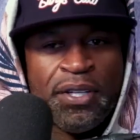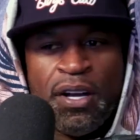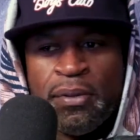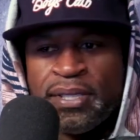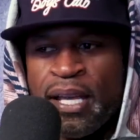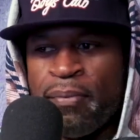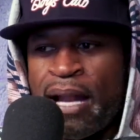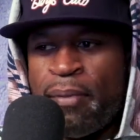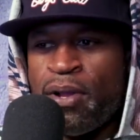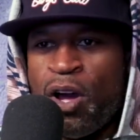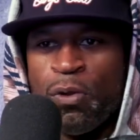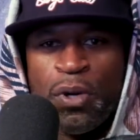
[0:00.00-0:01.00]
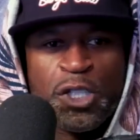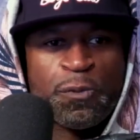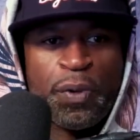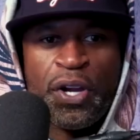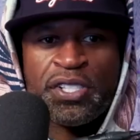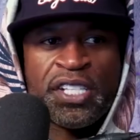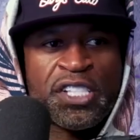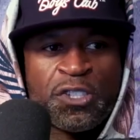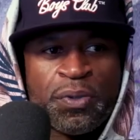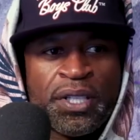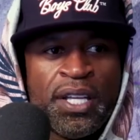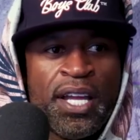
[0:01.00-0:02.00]
You know what I'm saying? But I'm the only one in Spurs
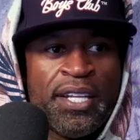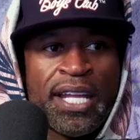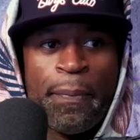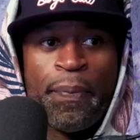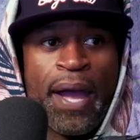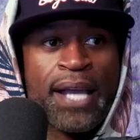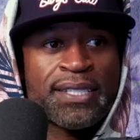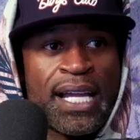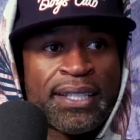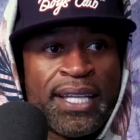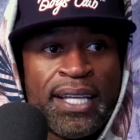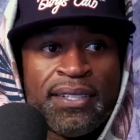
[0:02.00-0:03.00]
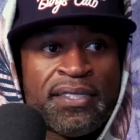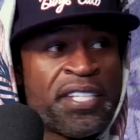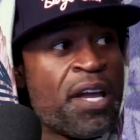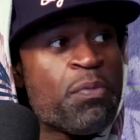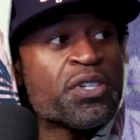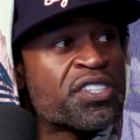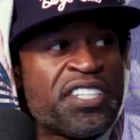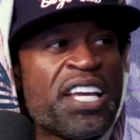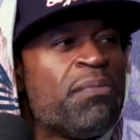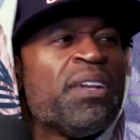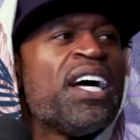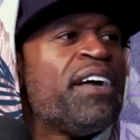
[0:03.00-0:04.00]
history that practiced like that. Tim
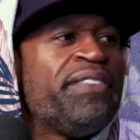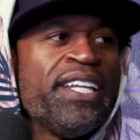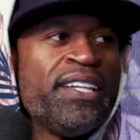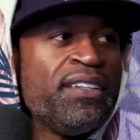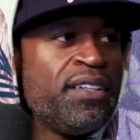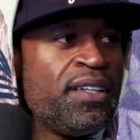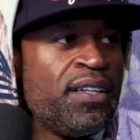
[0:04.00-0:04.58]
loved it.